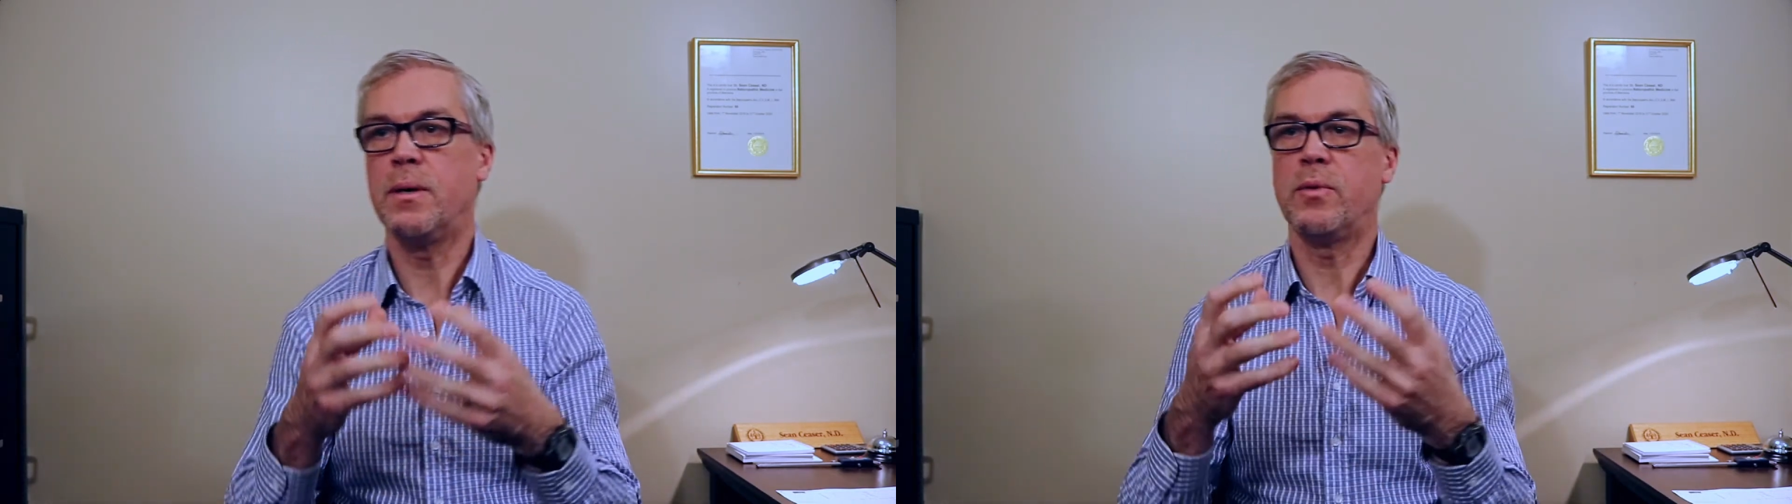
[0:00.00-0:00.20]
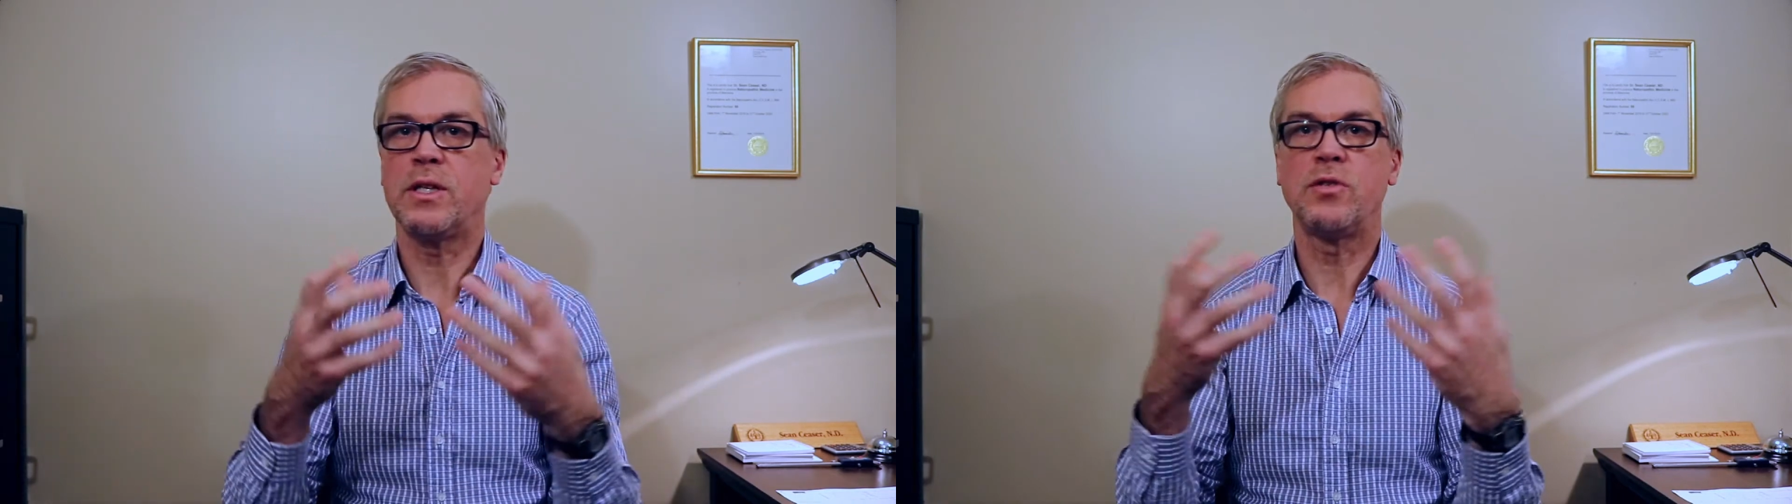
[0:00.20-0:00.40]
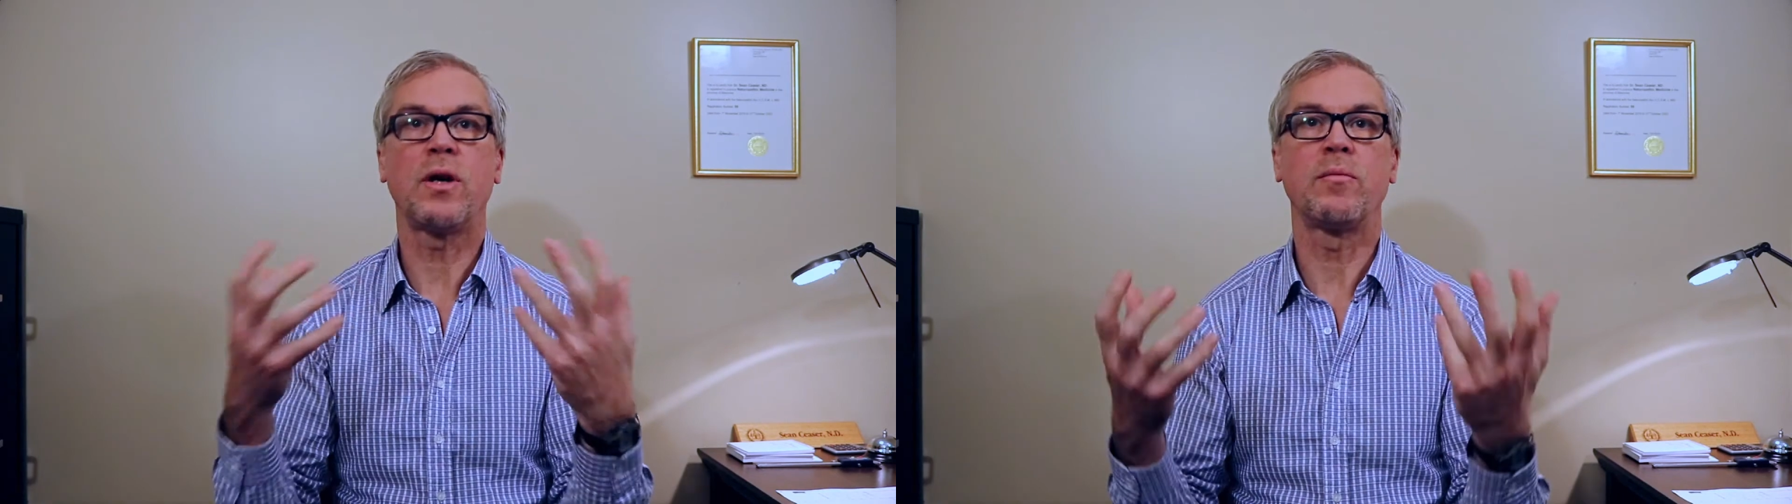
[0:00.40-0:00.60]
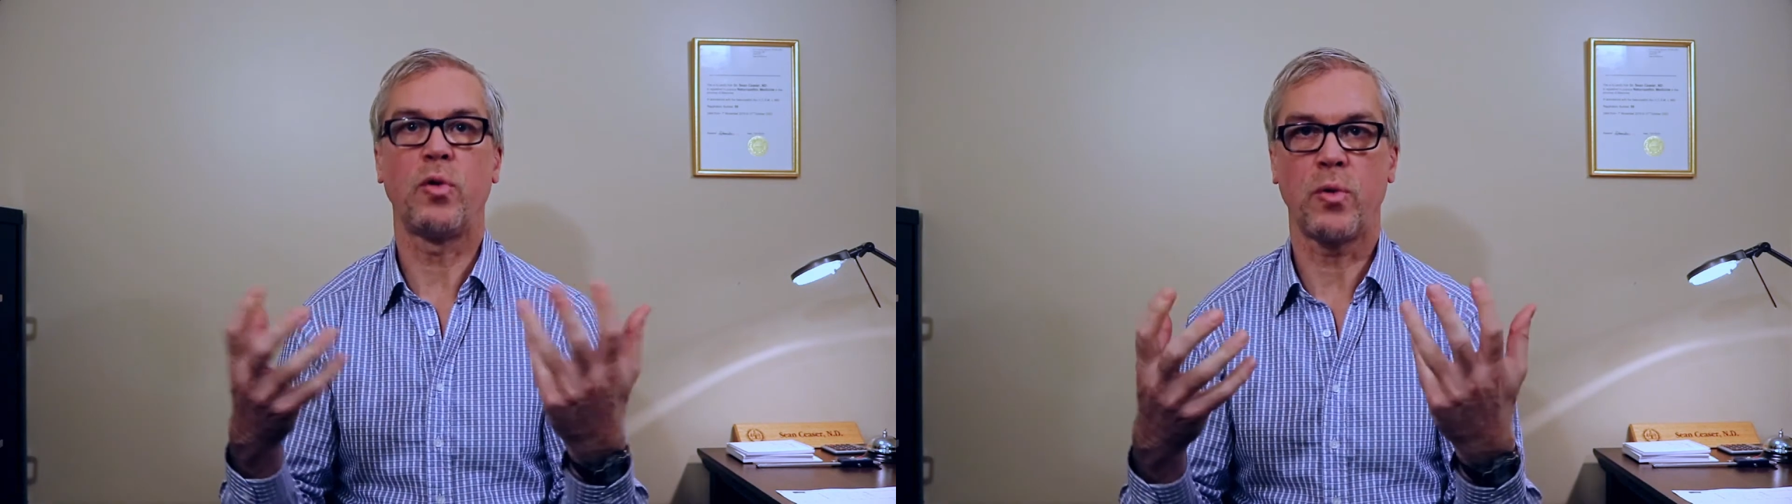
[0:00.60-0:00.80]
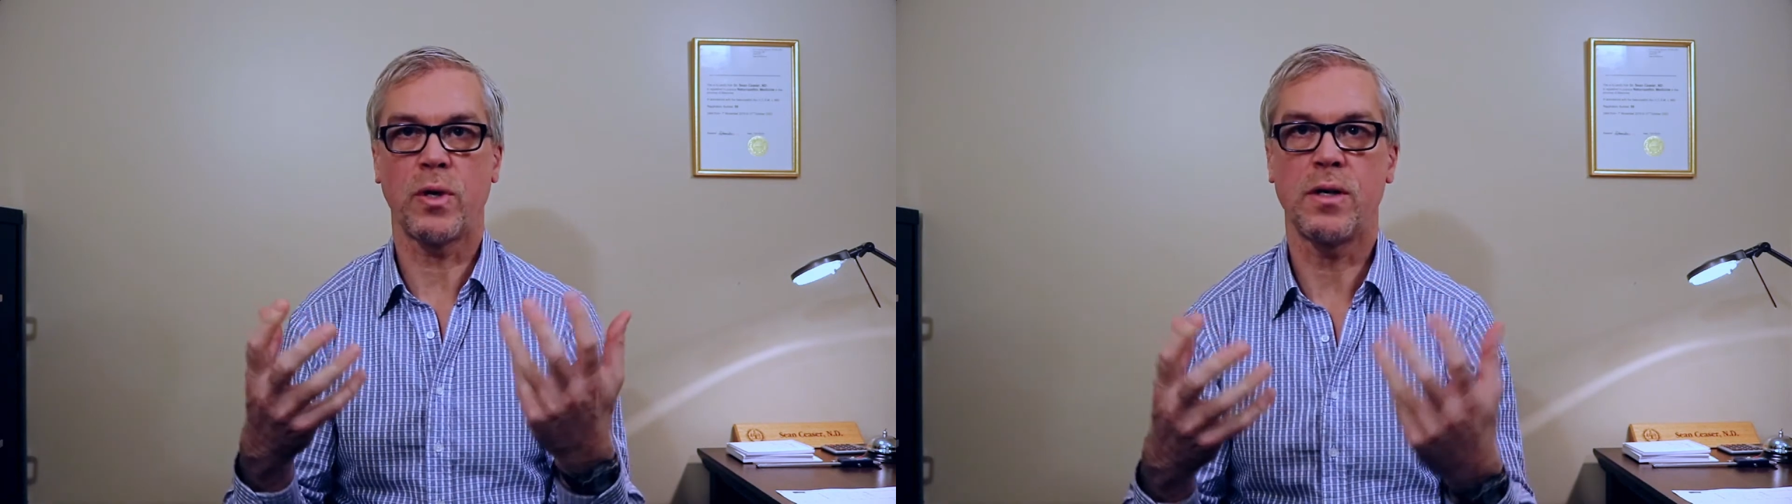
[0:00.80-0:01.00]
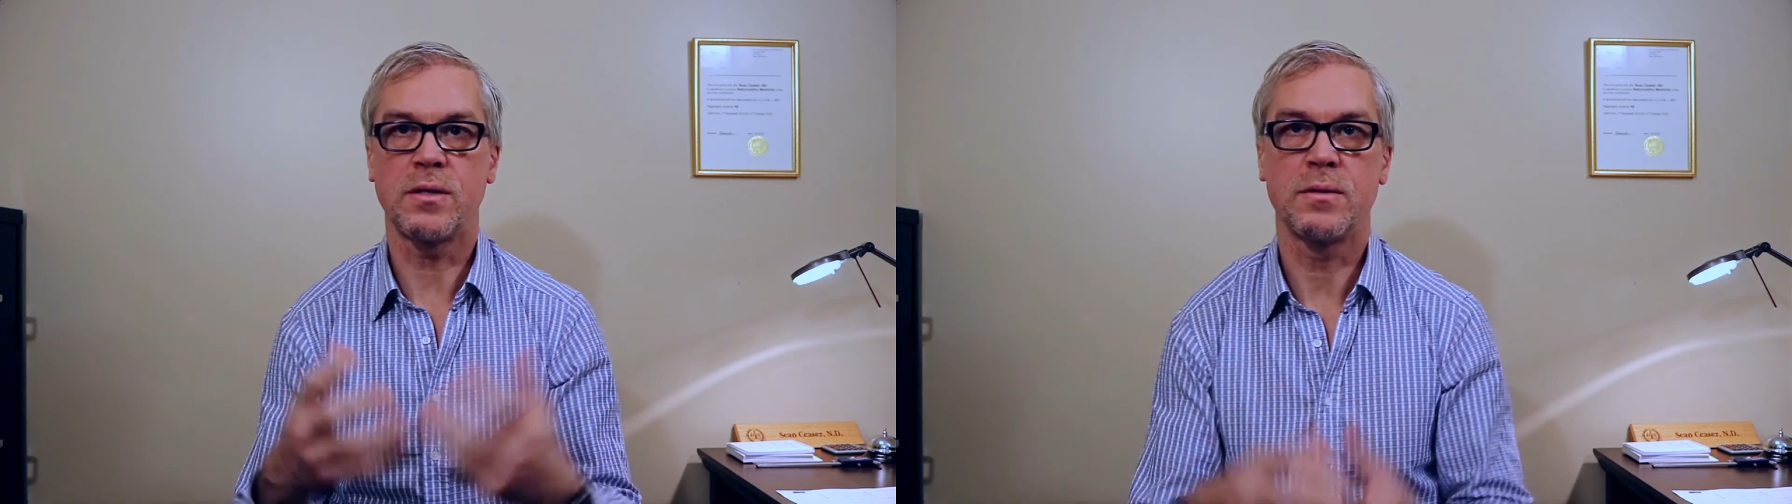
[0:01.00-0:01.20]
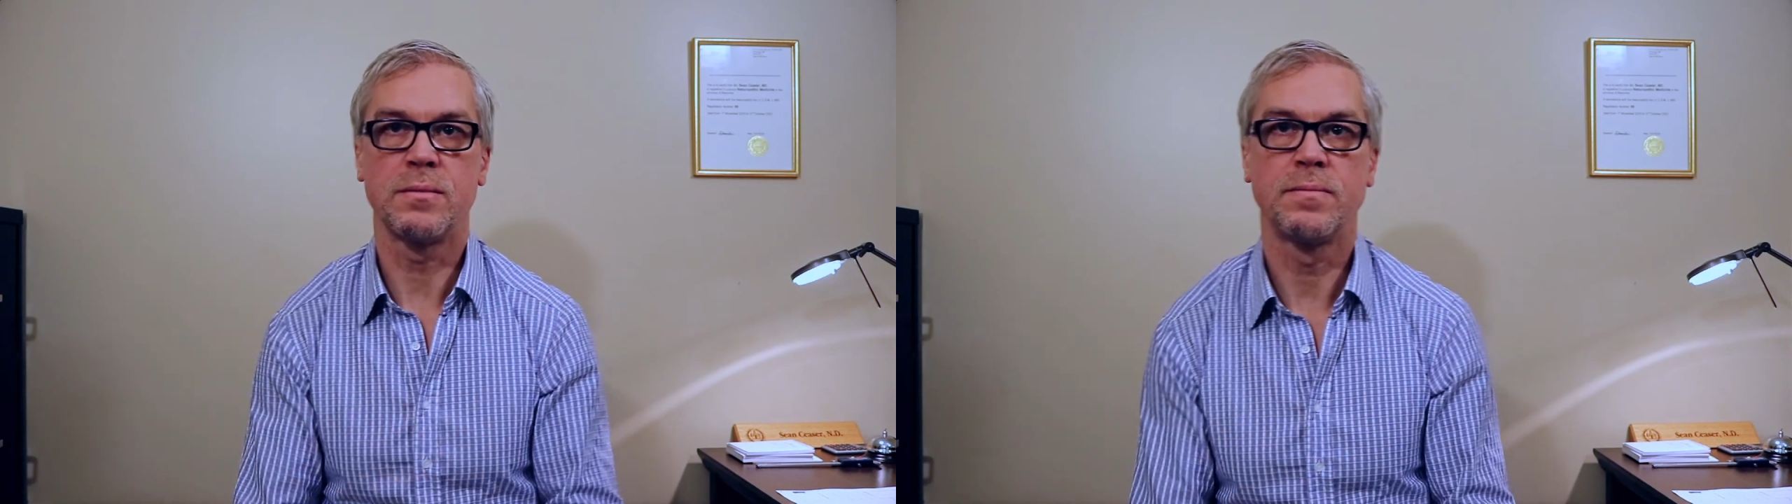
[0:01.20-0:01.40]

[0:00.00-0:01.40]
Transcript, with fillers: with the drug protocols,